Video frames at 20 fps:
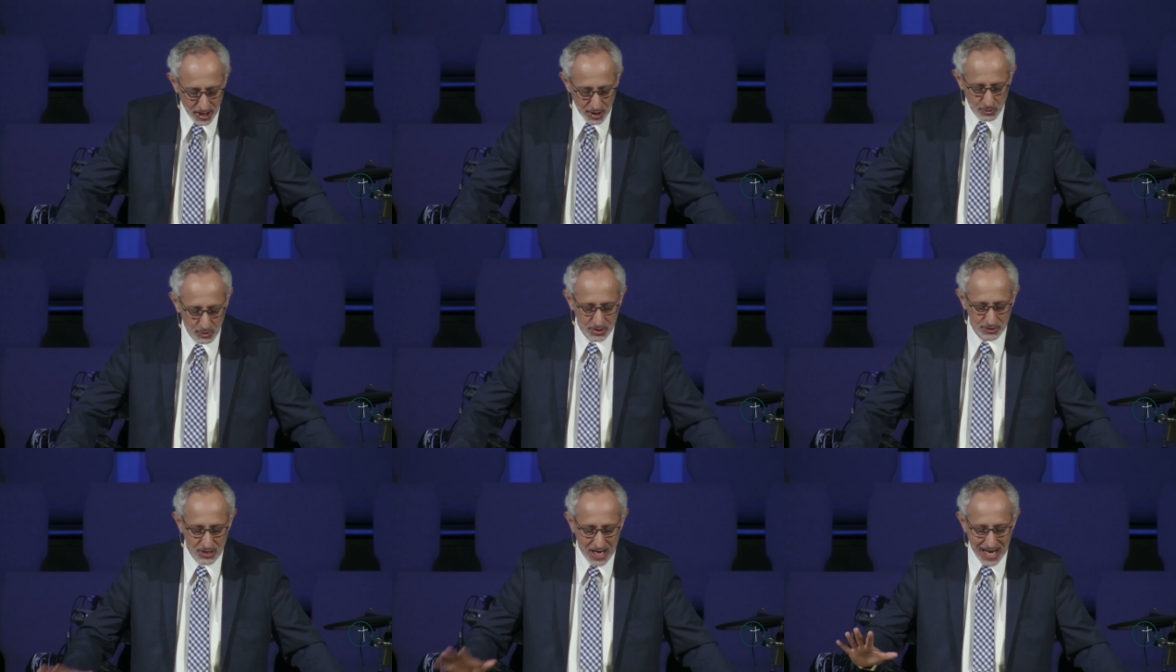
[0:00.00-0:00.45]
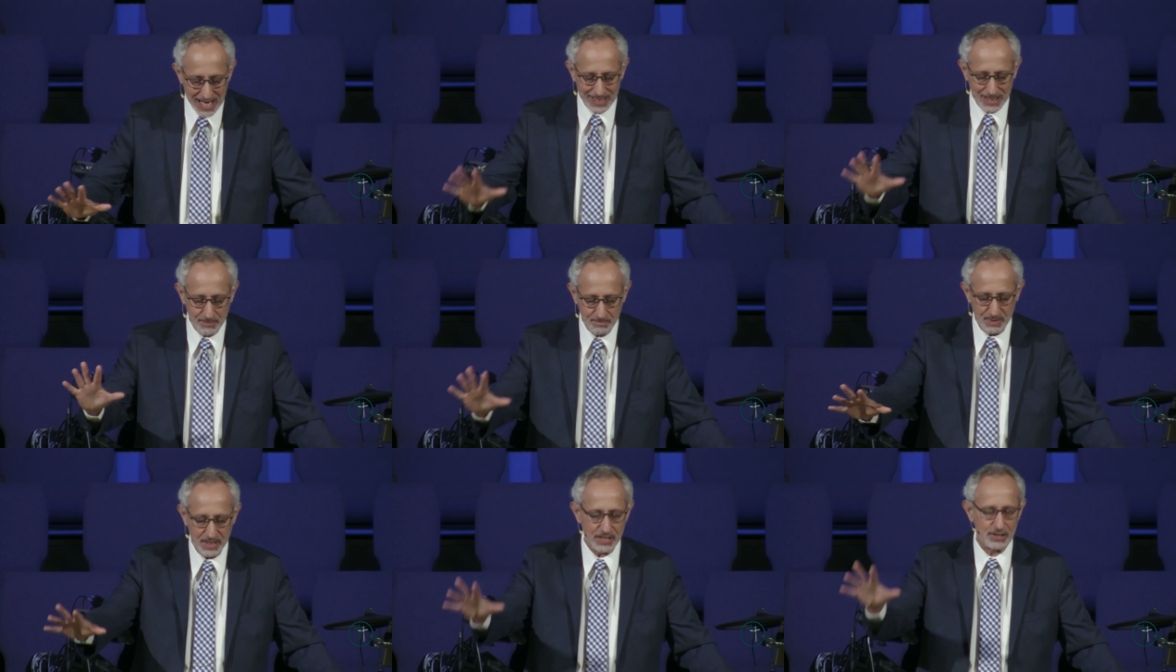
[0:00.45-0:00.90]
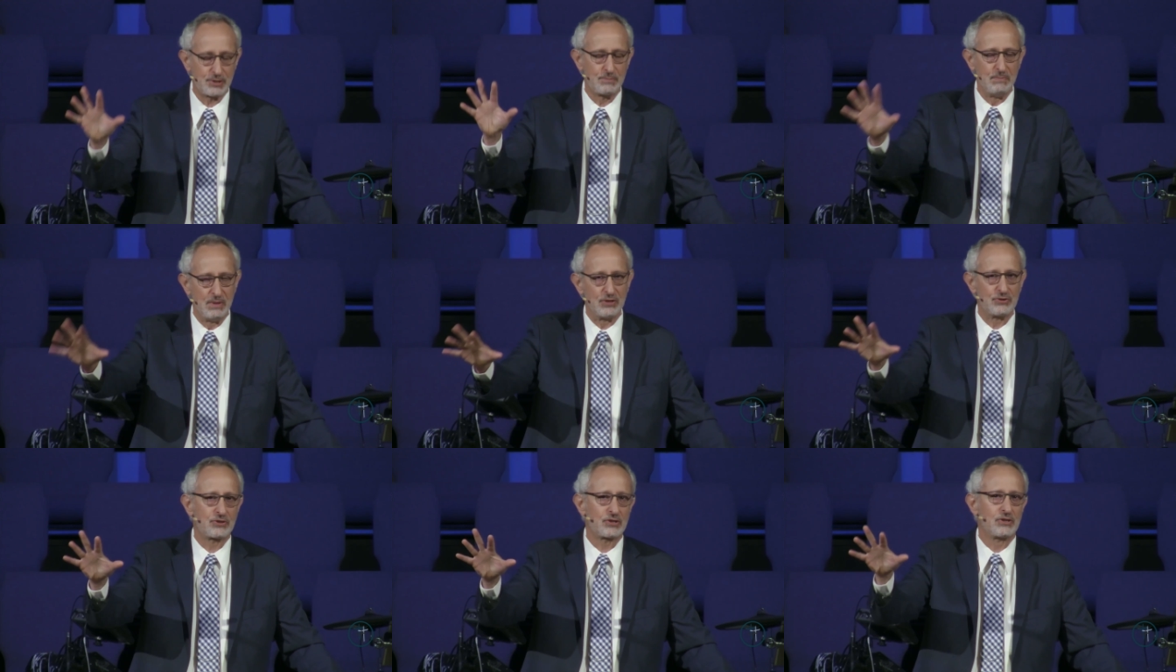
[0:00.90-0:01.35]
In other words, highly
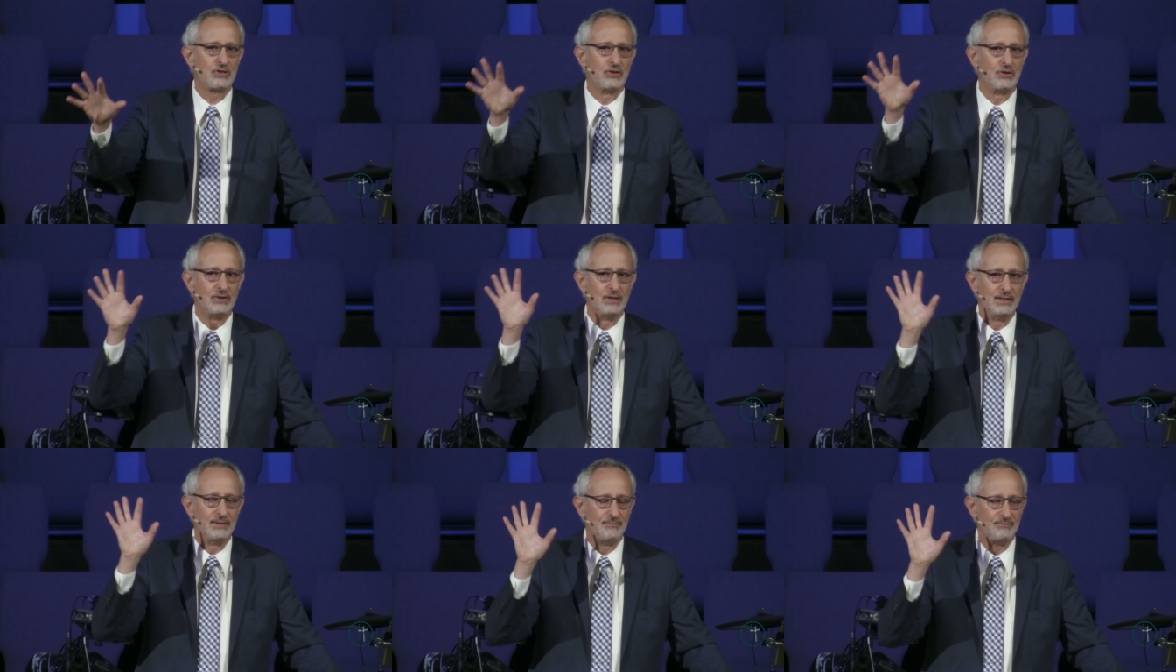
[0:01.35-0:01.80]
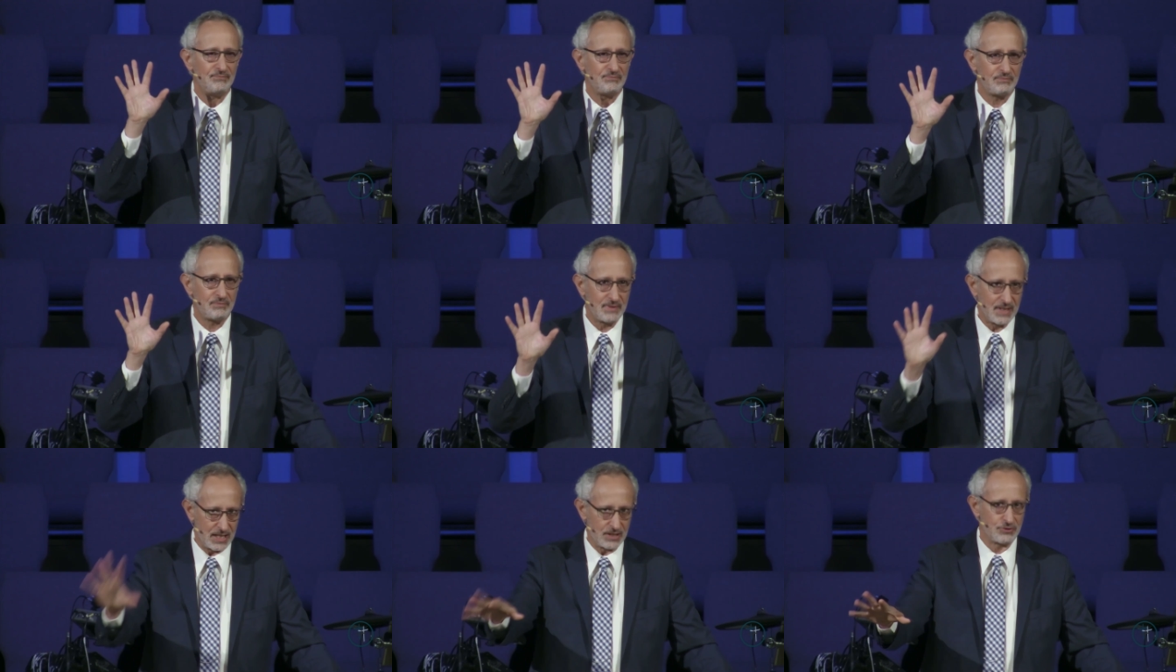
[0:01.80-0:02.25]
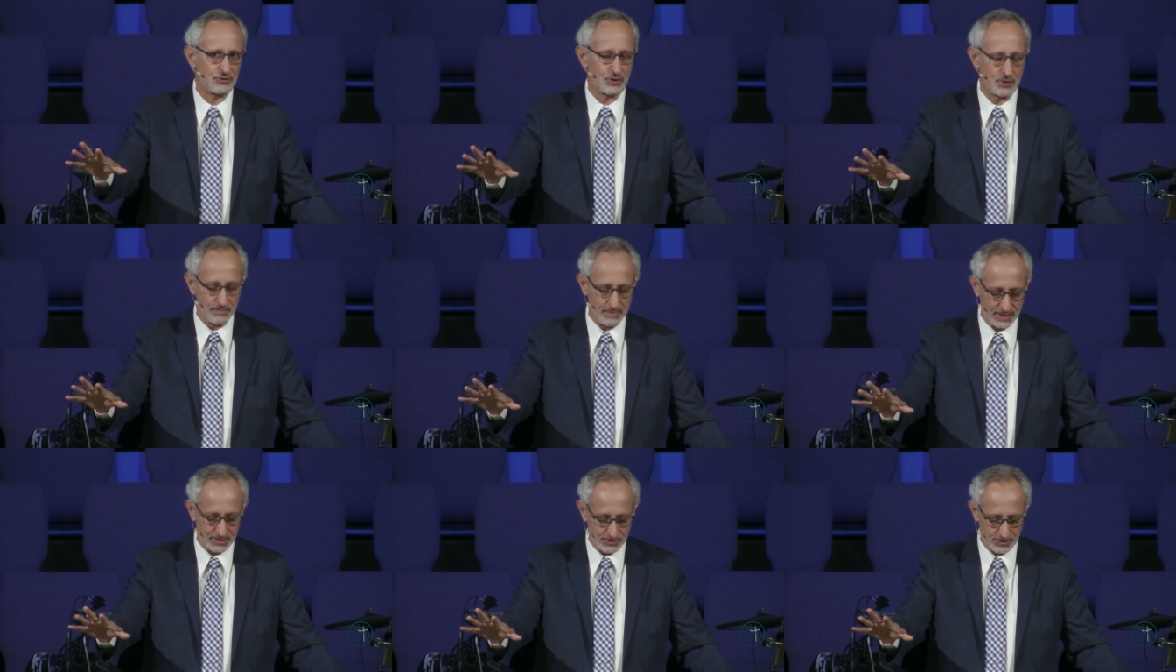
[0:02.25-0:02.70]
pitched musical
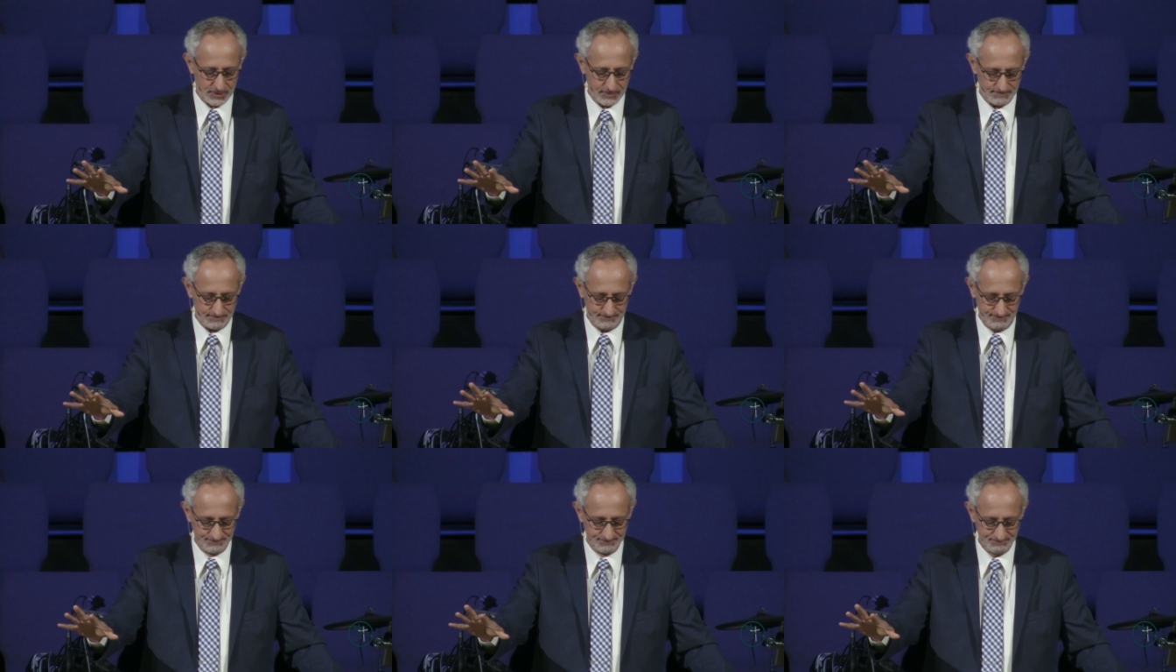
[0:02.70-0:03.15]
instruments.